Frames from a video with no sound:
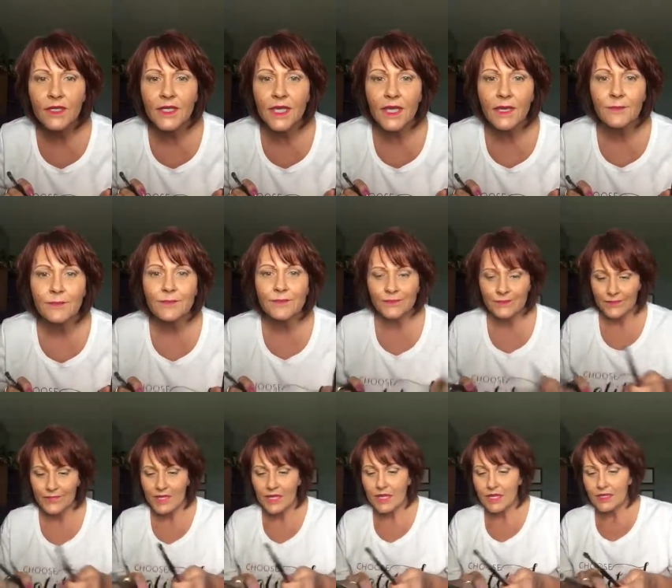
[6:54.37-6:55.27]
Okay.
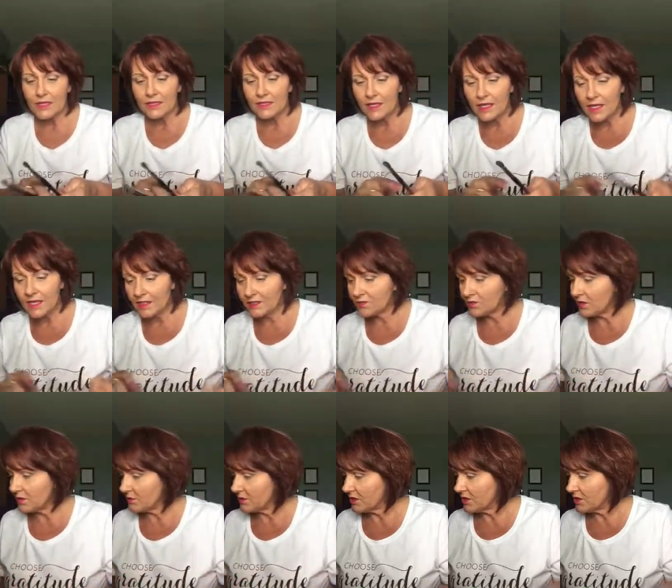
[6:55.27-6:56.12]
Next, what I'm